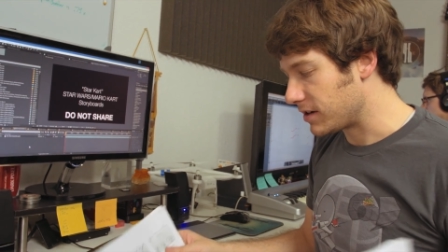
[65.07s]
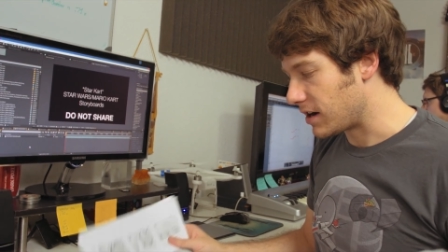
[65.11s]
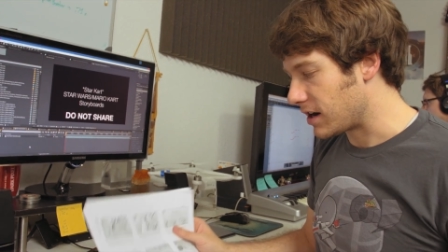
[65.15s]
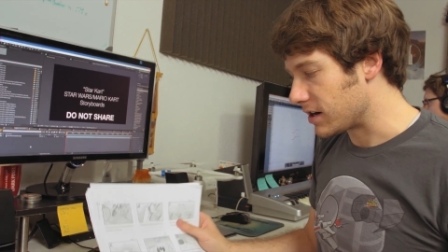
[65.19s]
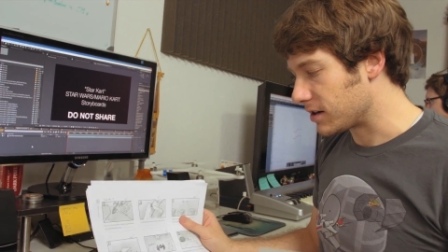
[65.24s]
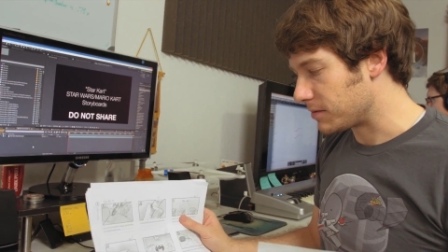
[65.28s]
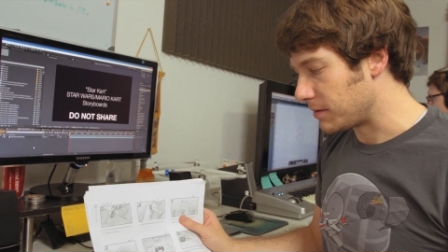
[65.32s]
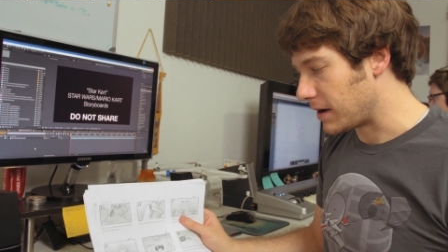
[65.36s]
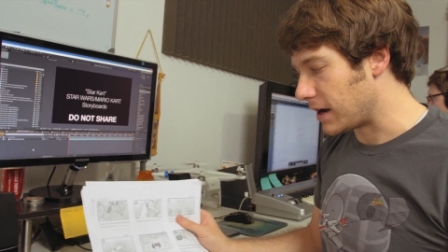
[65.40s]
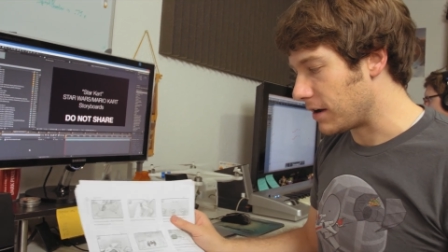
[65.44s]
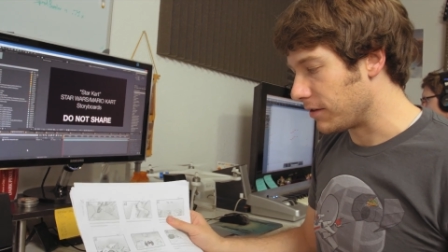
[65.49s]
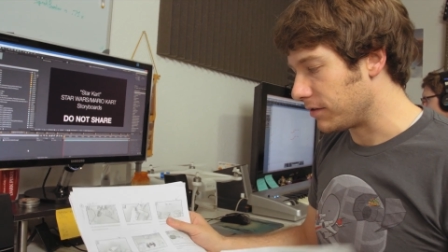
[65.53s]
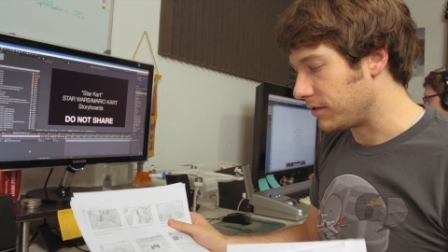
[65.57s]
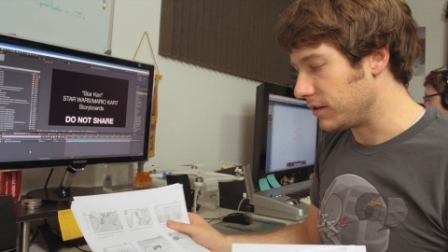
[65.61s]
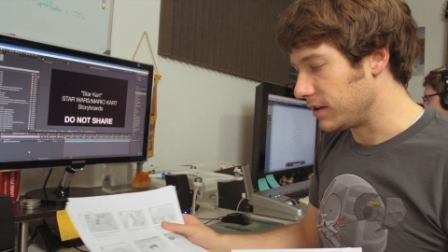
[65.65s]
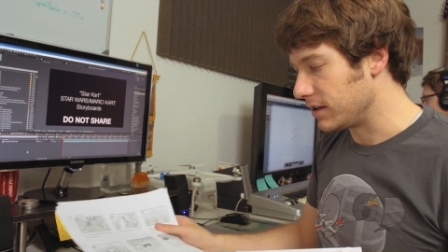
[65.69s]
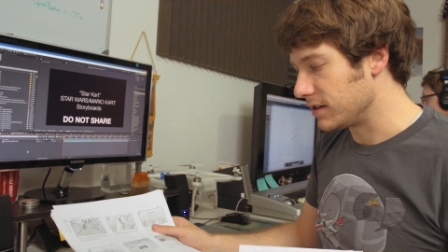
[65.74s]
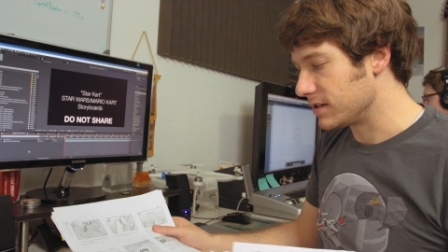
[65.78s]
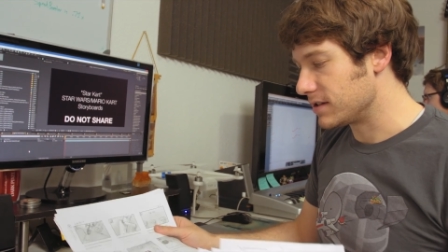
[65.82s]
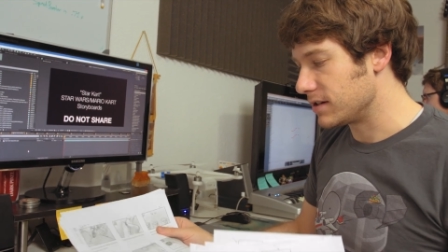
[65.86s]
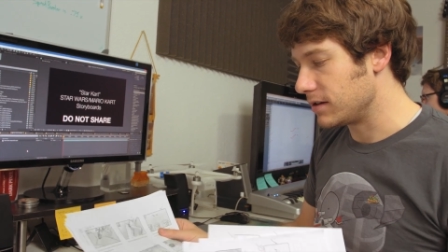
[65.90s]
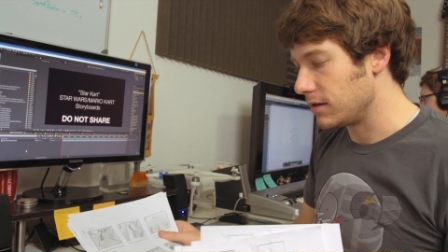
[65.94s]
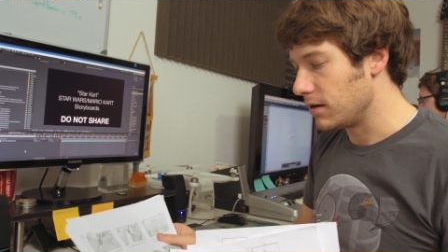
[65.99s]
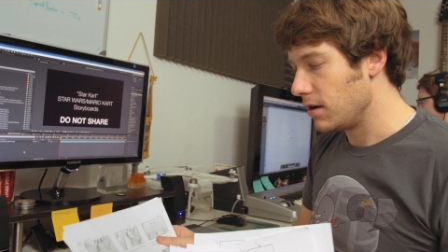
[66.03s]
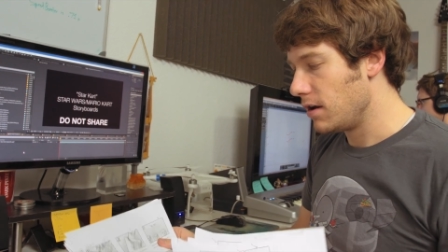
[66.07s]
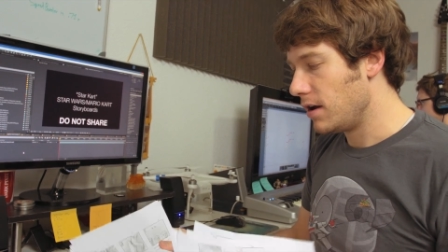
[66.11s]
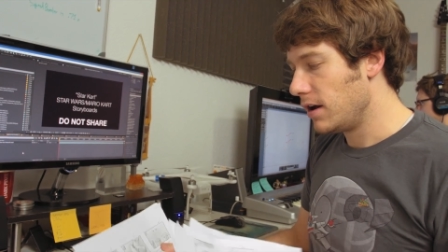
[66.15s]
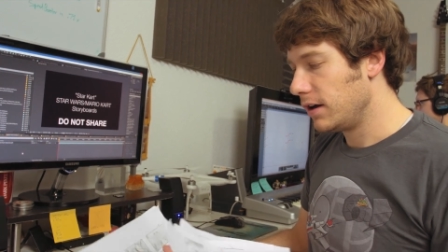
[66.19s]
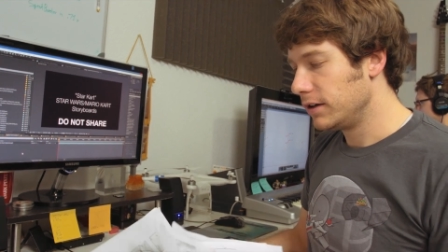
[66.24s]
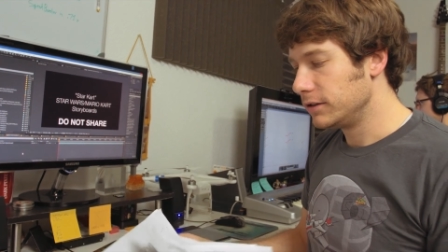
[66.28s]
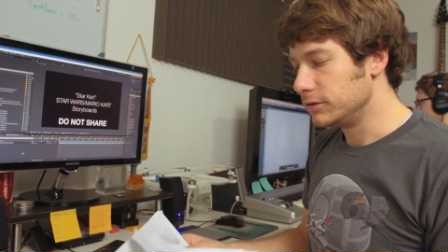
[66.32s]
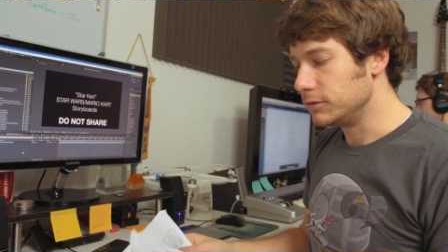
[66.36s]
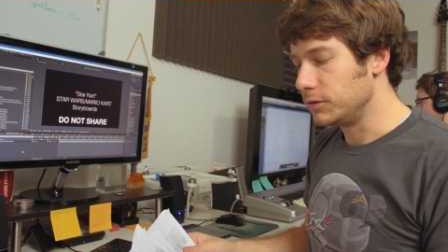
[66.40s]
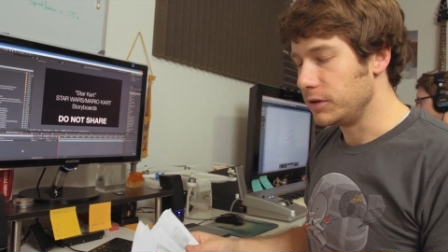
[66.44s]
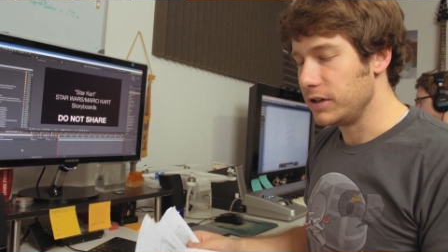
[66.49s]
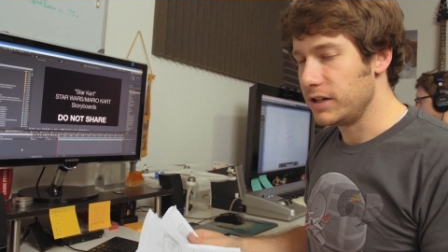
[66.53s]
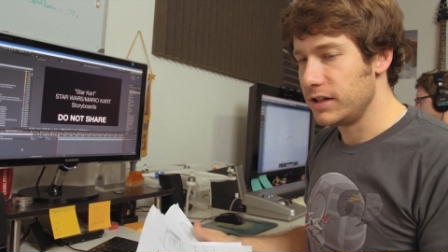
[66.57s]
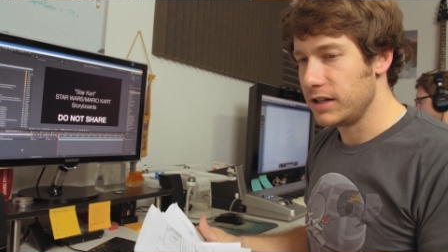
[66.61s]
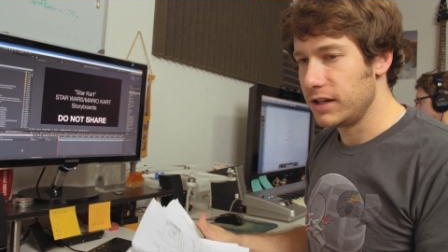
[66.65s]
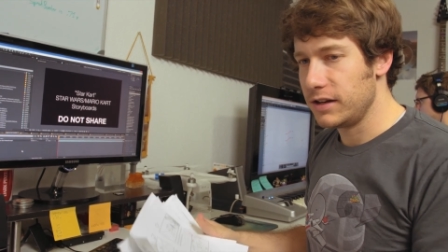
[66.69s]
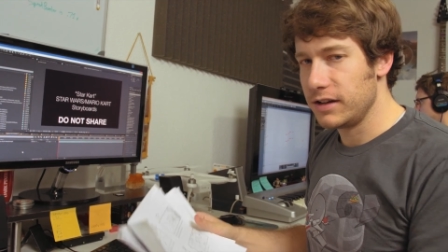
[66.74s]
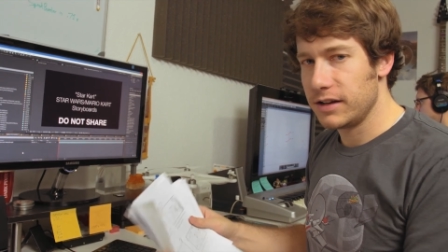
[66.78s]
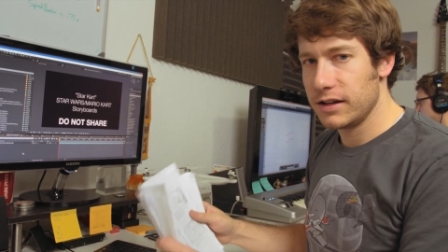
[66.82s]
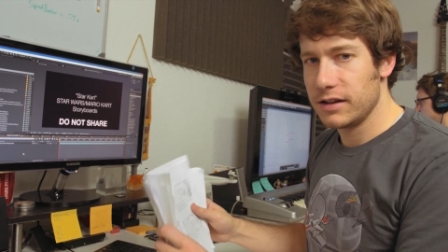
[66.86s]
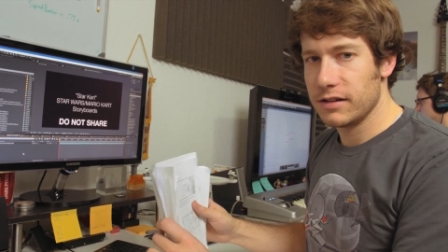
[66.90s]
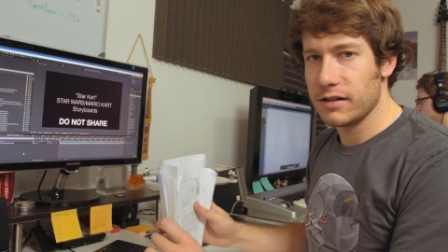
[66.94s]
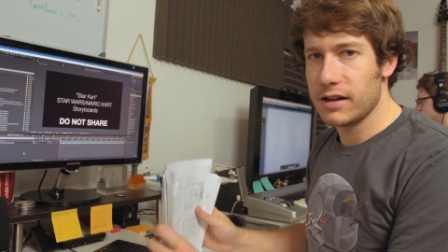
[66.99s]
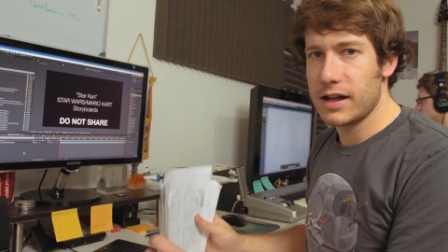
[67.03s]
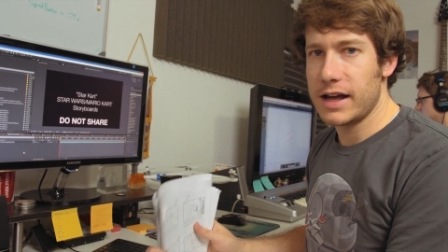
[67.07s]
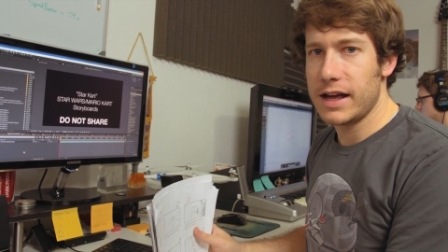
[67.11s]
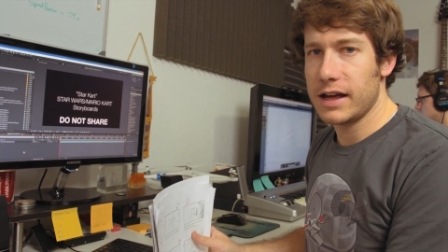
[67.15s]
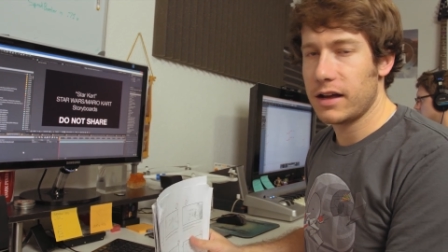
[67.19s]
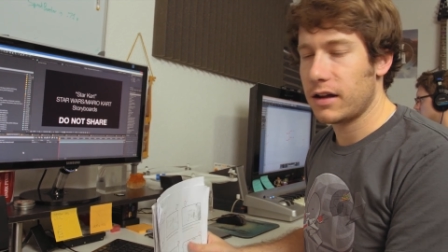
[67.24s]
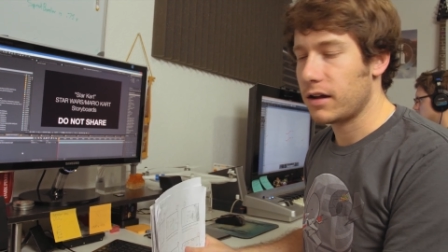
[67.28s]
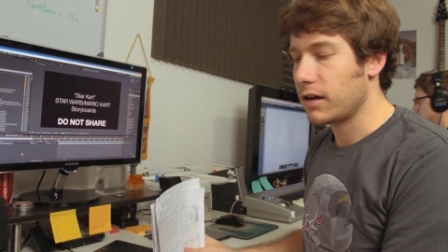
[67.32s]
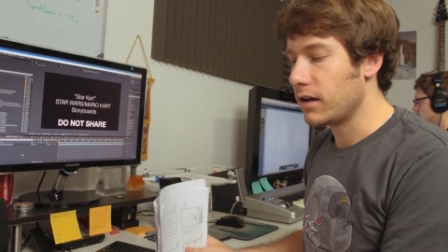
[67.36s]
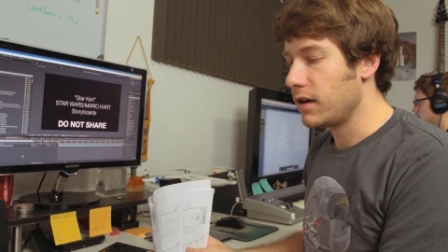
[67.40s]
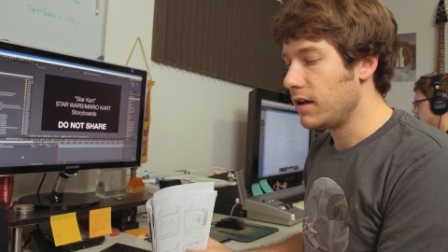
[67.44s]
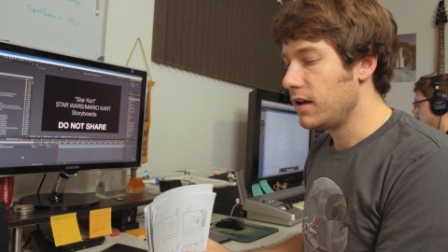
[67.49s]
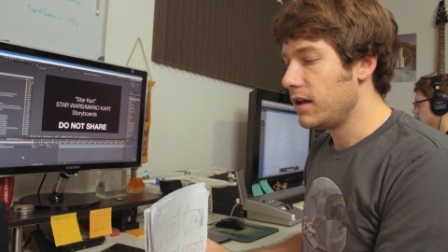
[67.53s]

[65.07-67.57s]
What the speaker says: talked about things that we did and didn't like.